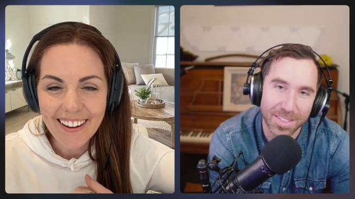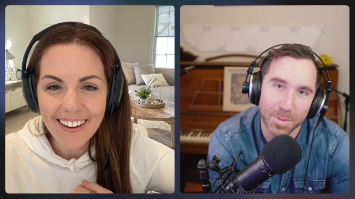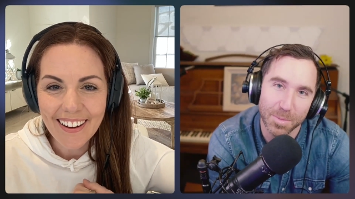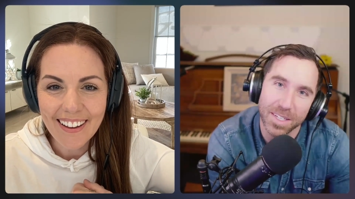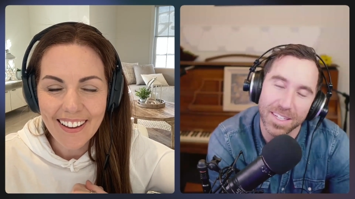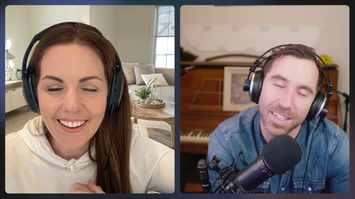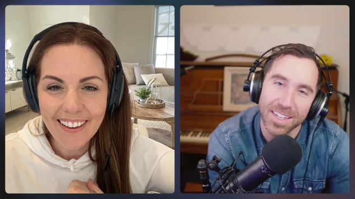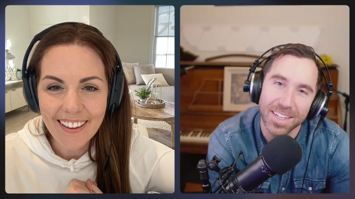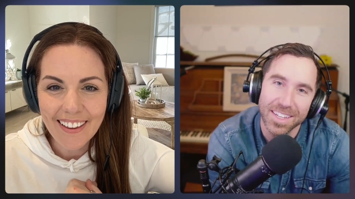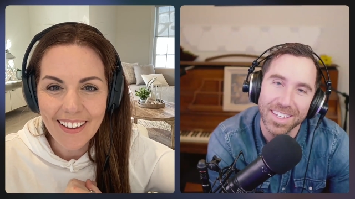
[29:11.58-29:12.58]
Speaker 1: to be
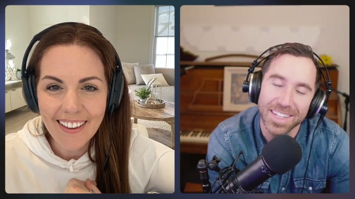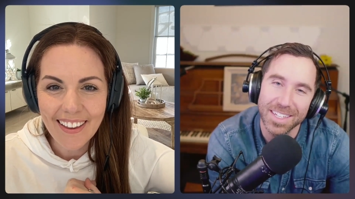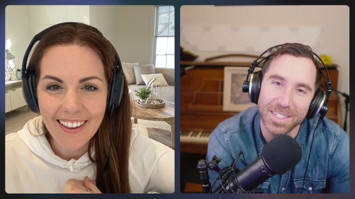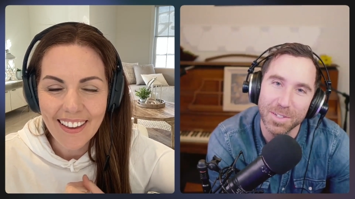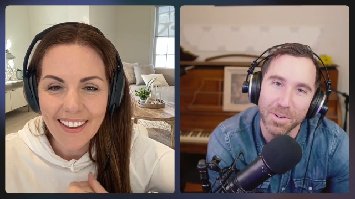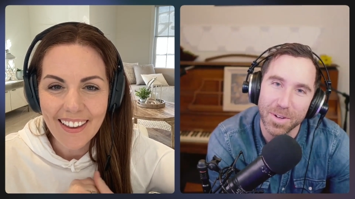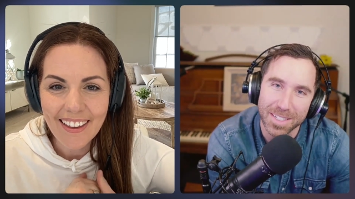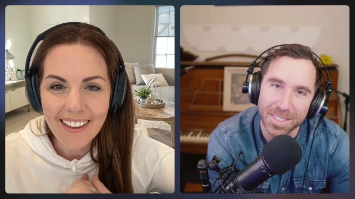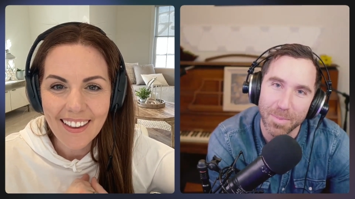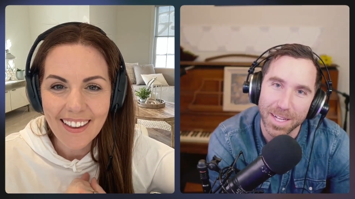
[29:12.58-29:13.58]

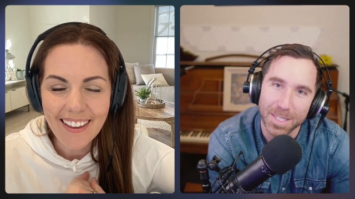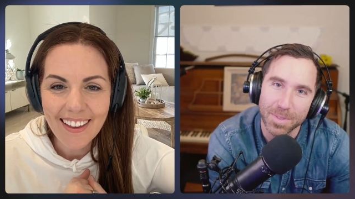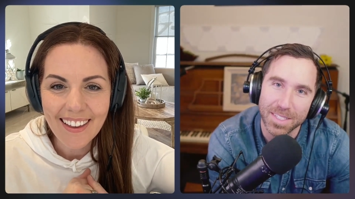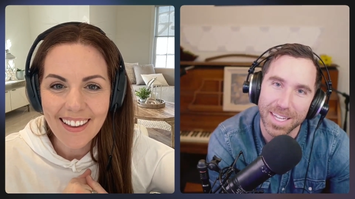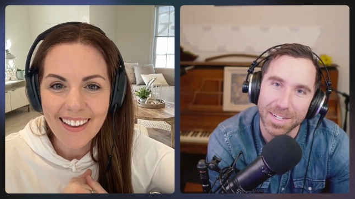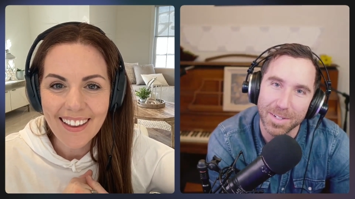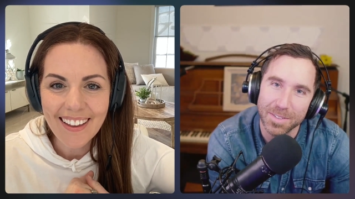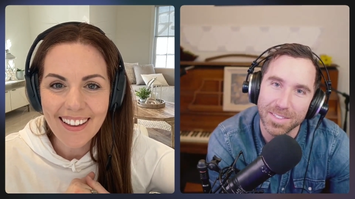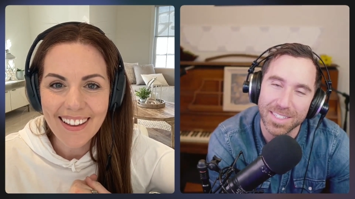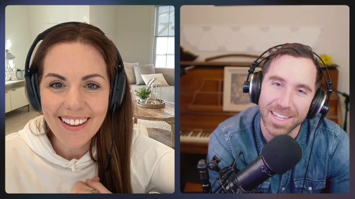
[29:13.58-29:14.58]
enjoying some mashed
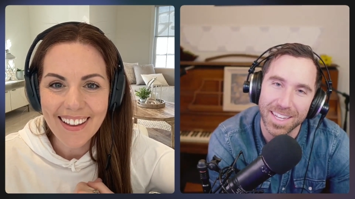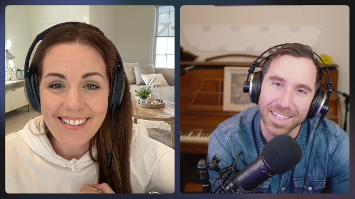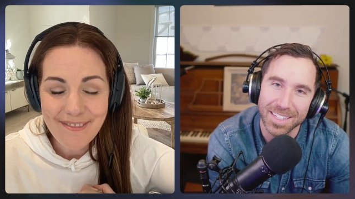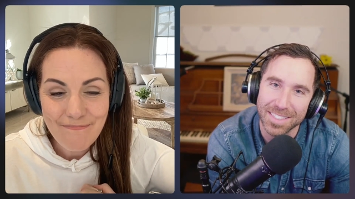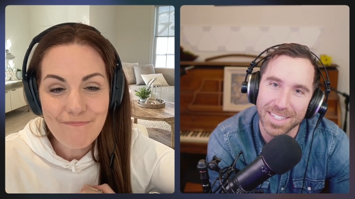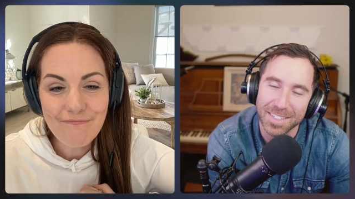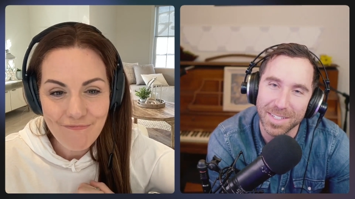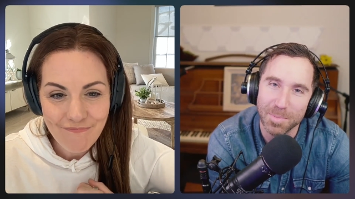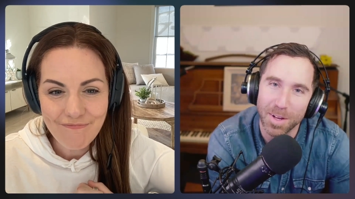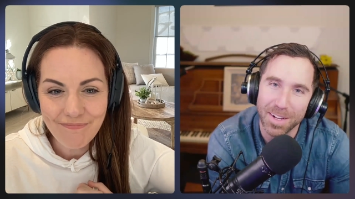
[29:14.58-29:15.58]
potatoes and listening to
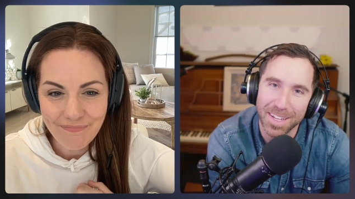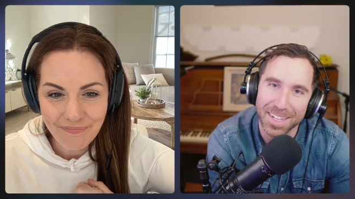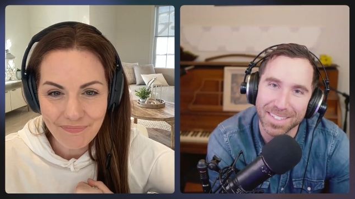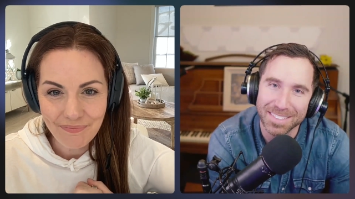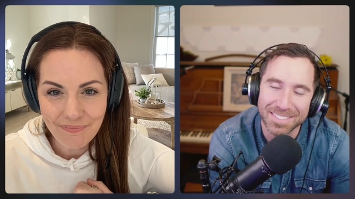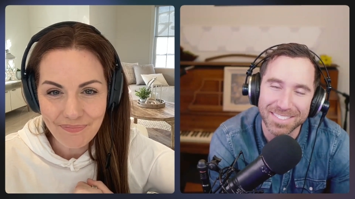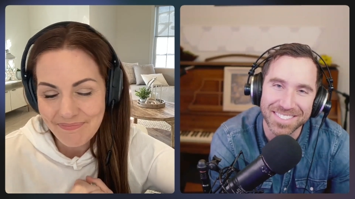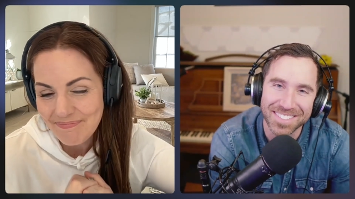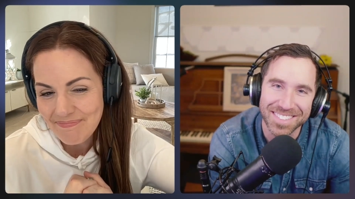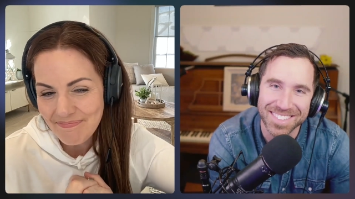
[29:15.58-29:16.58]
this podcast.
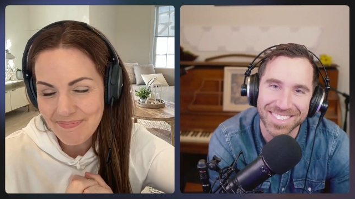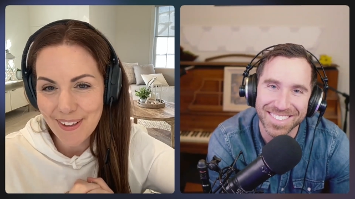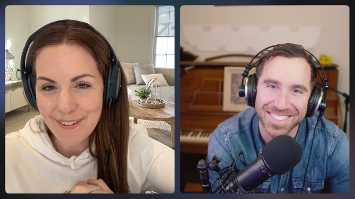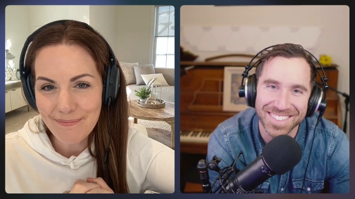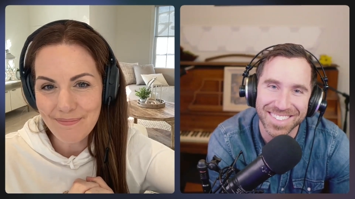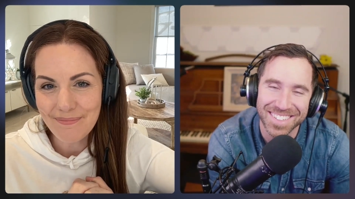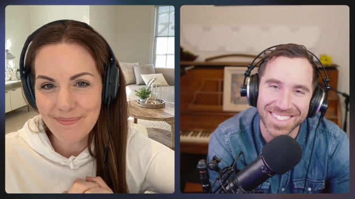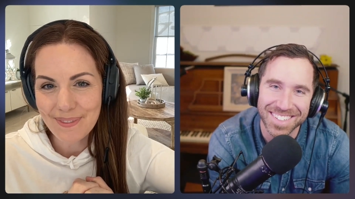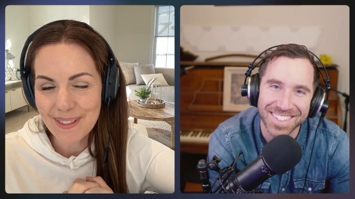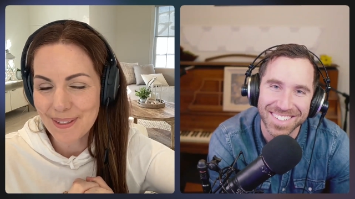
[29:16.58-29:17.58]

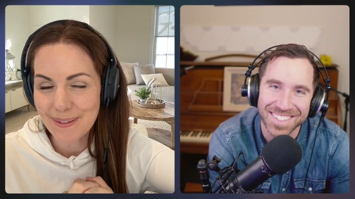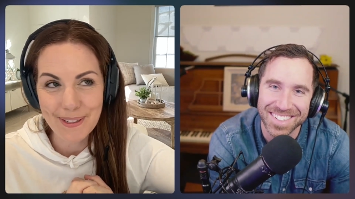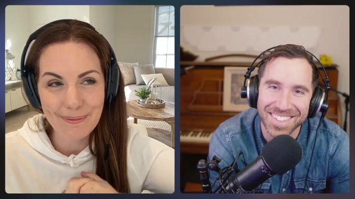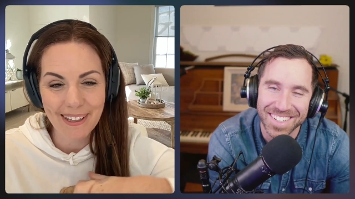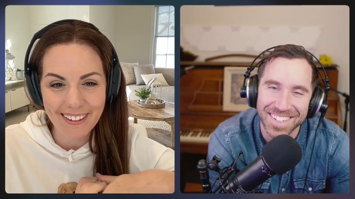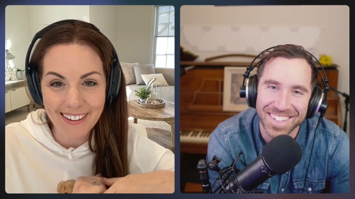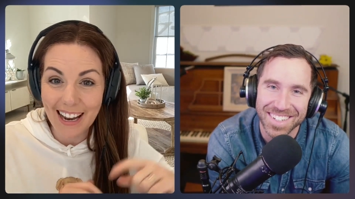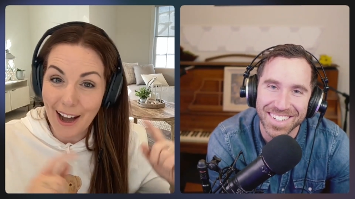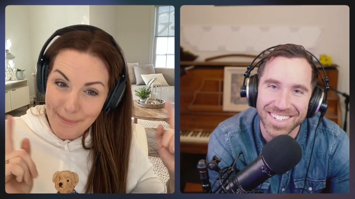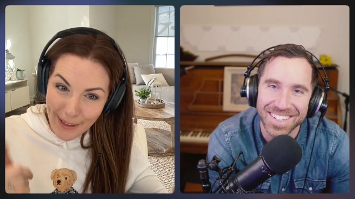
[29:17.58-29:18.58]
Speaker 2: So good, Peter.
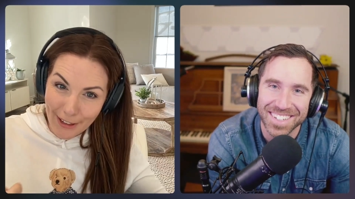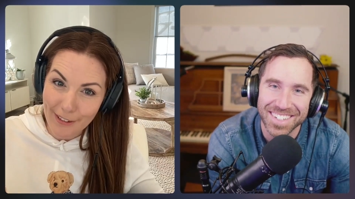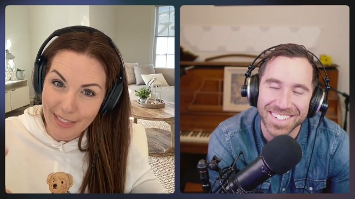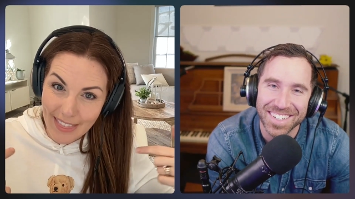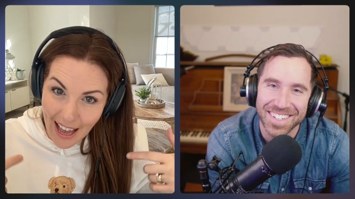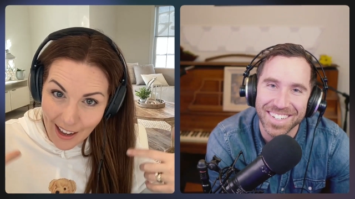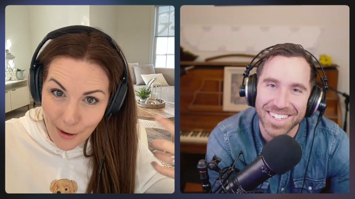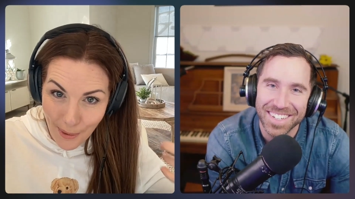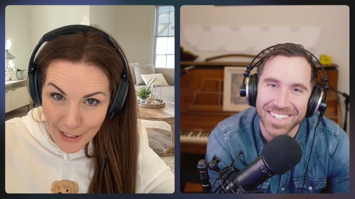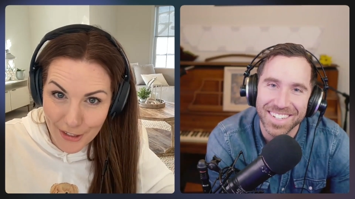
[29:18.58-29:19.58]
Now, Peter,
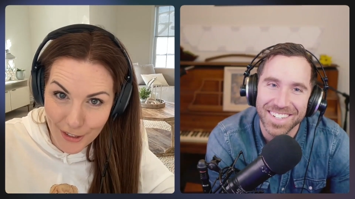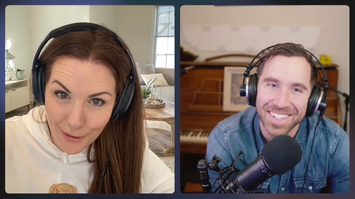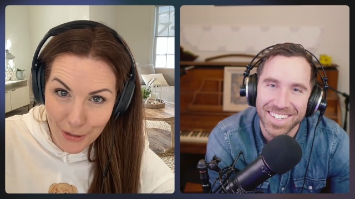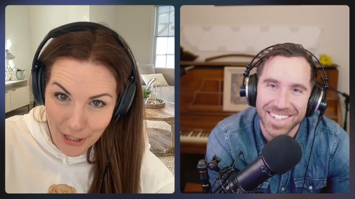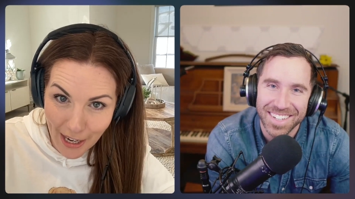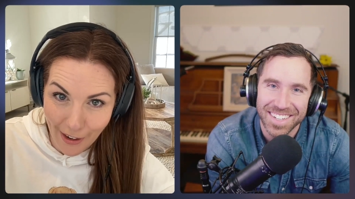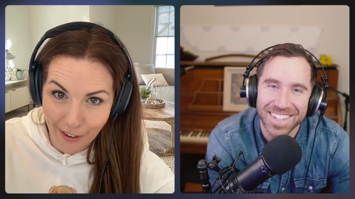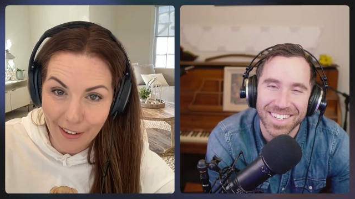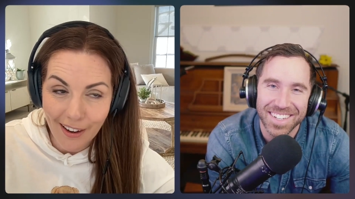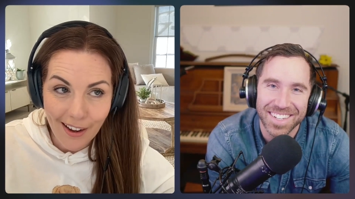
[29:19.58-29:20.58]
that question you
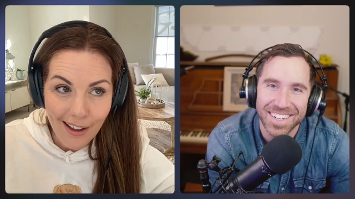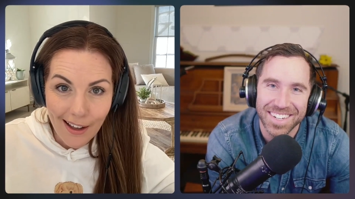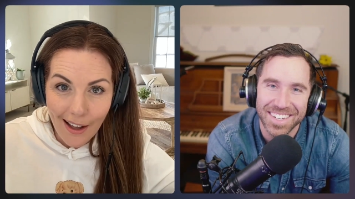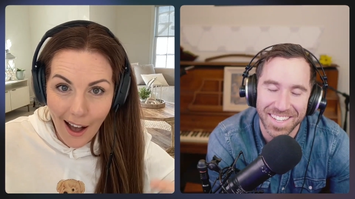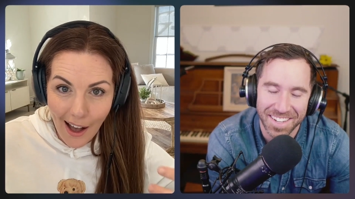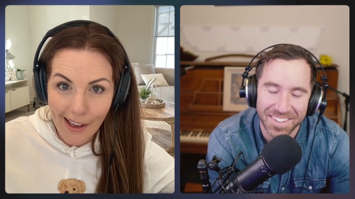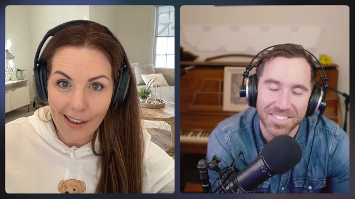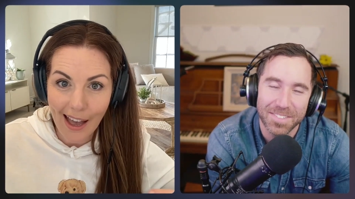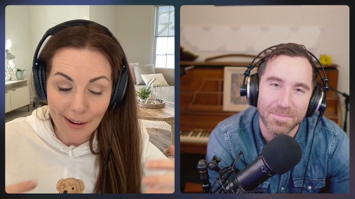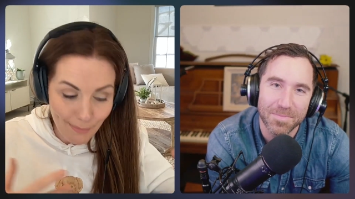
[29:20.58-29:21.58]
shared. Yeah.
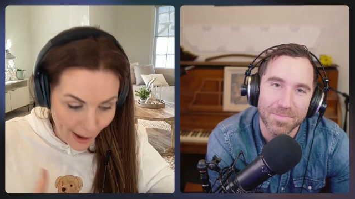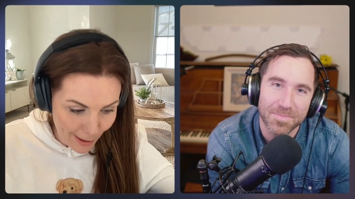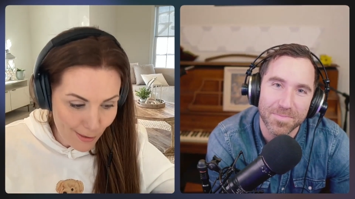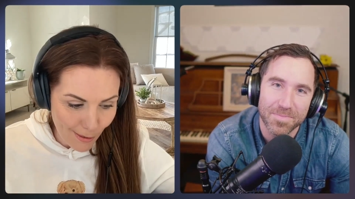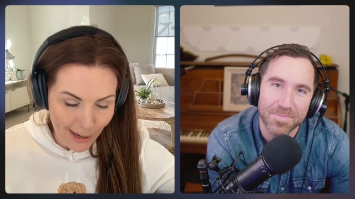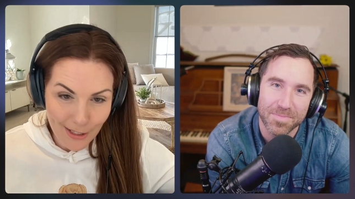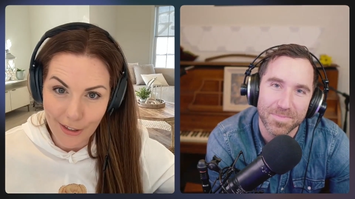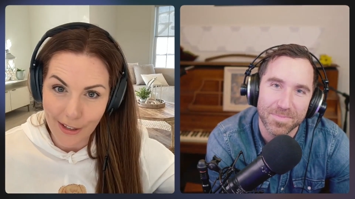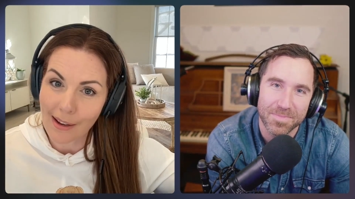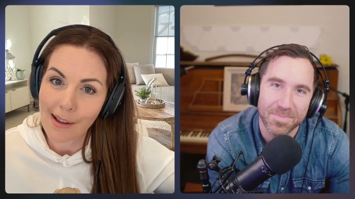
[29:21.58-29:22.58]
I had my own
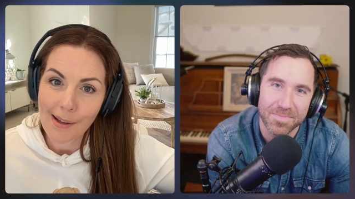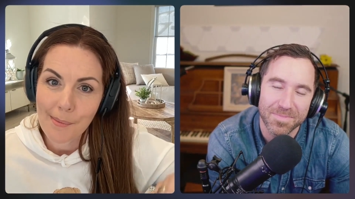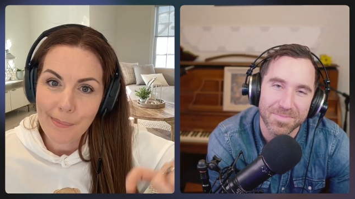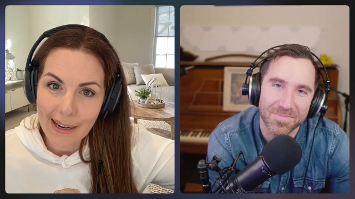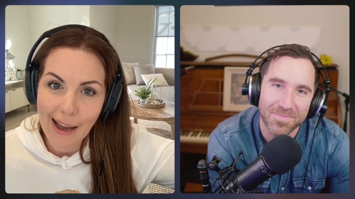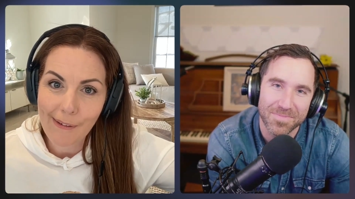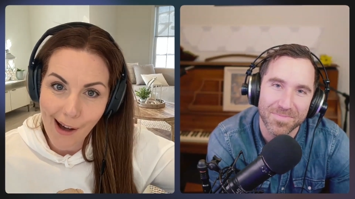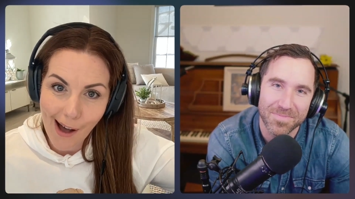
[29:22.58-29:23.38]
question, but now